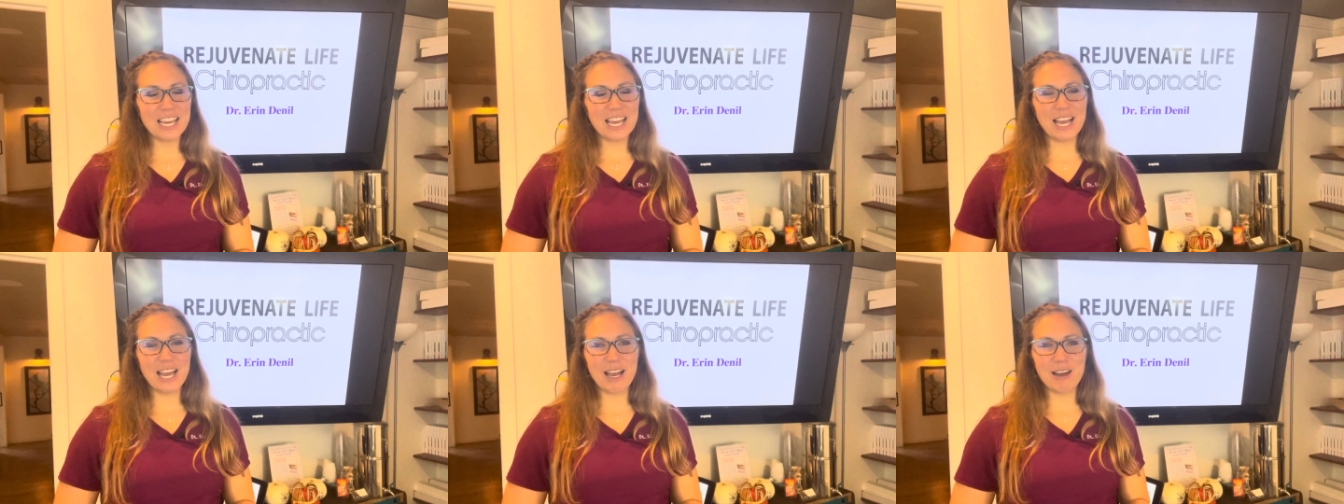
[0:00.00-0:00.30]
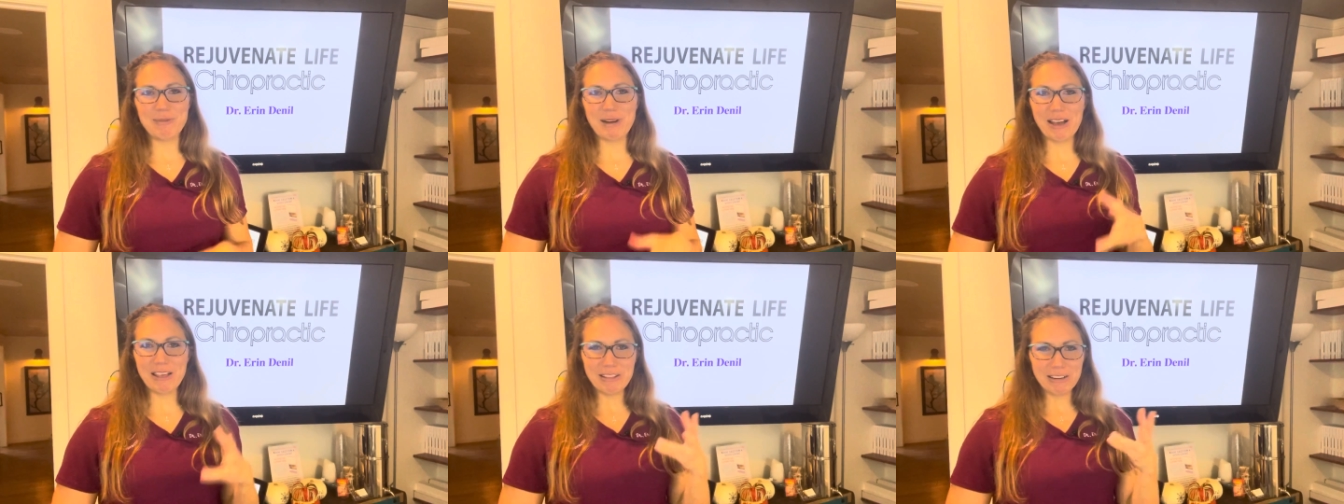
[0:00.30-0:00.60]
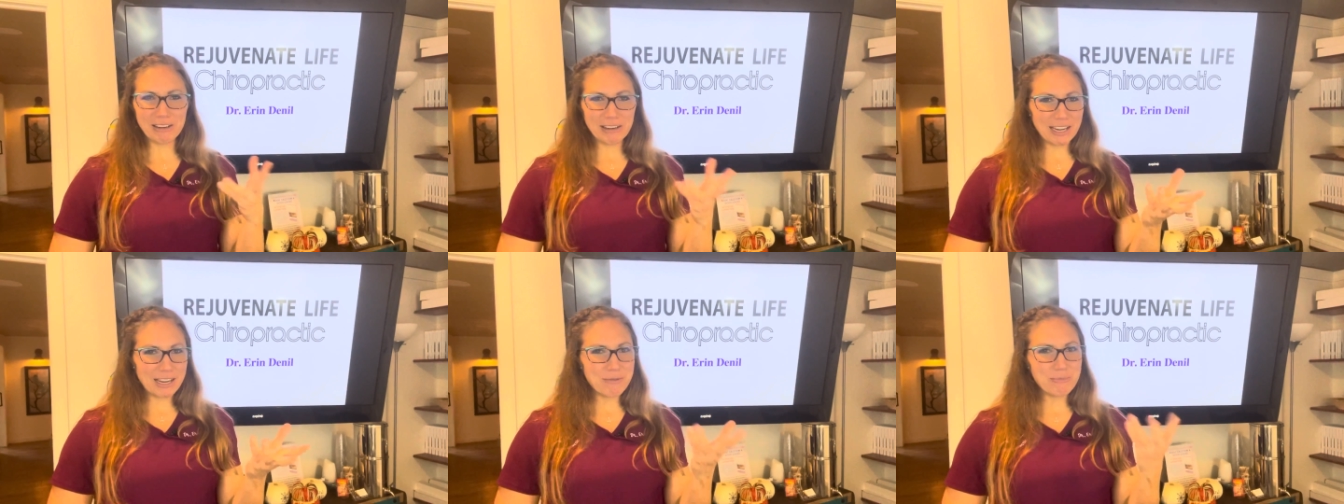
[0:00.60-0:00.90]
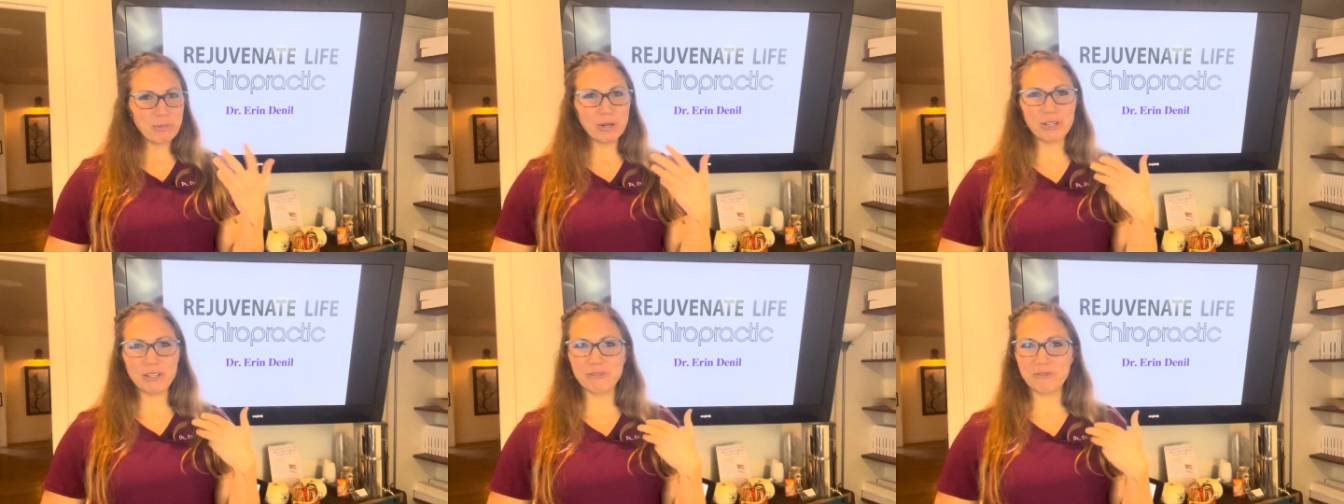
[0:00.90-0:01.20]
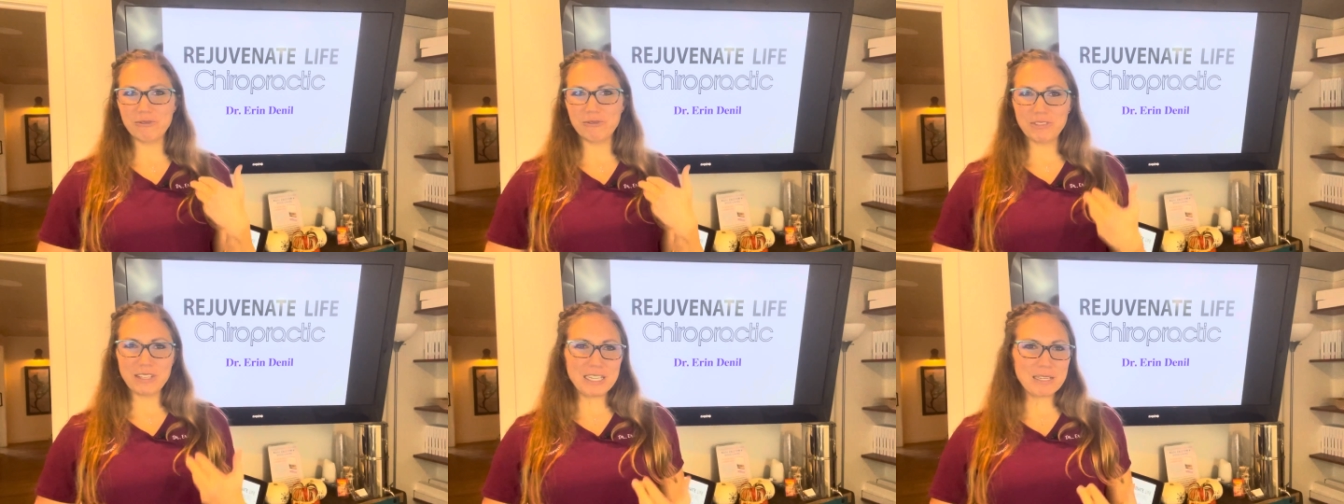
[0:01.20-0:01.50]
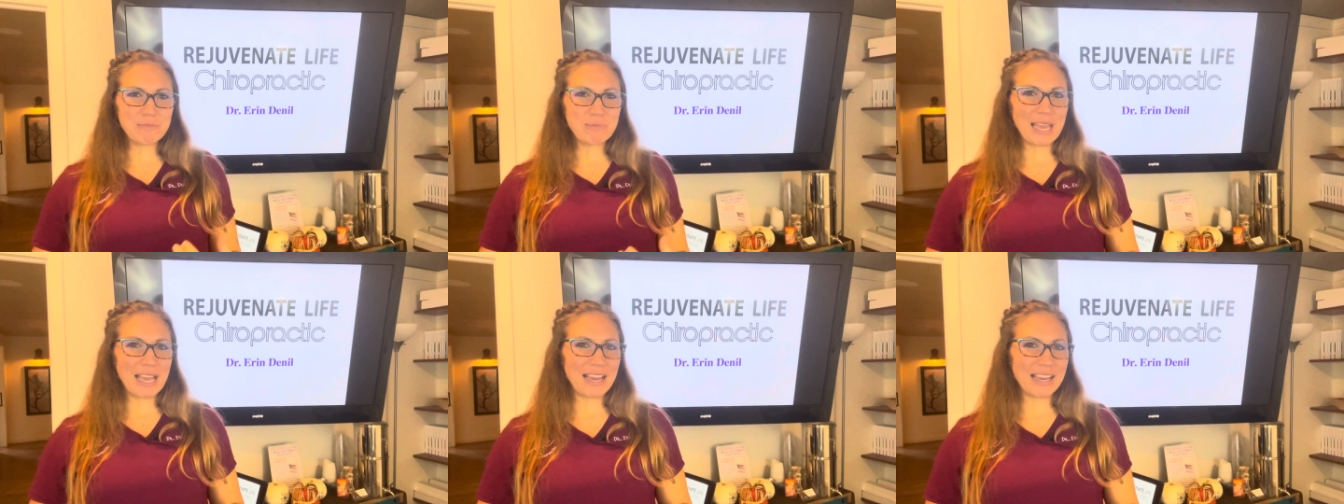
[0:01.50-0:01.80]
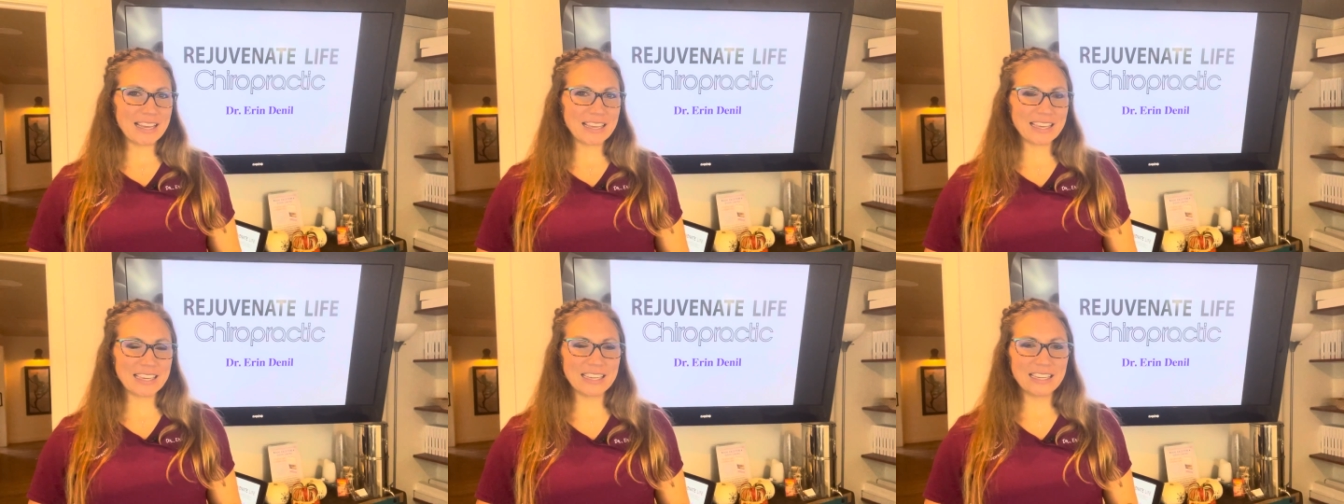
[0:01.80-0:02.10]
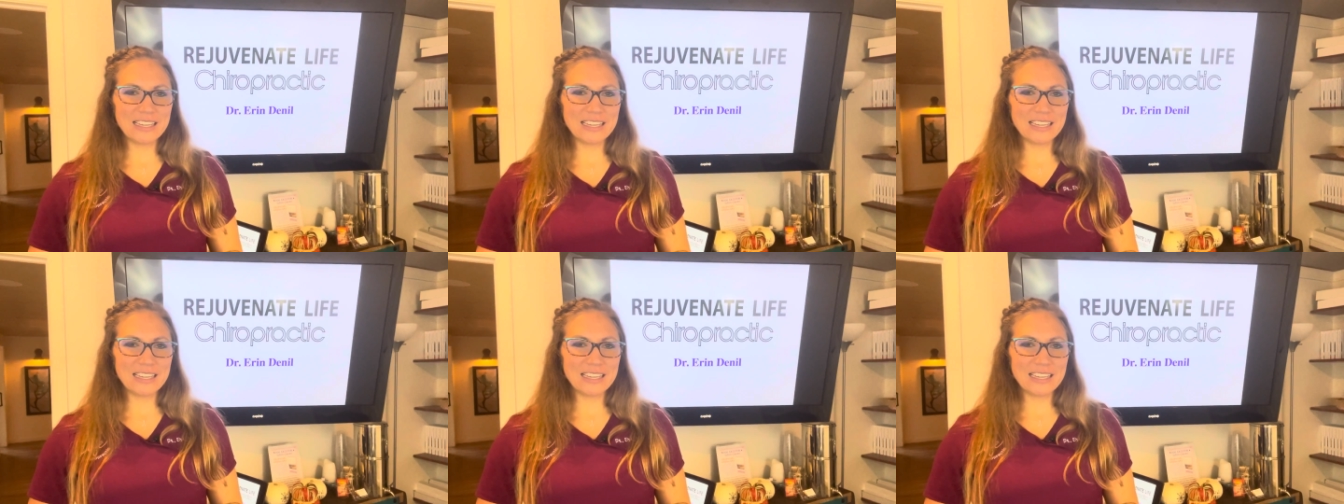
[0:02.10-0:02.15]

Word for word: um, other input, feedback,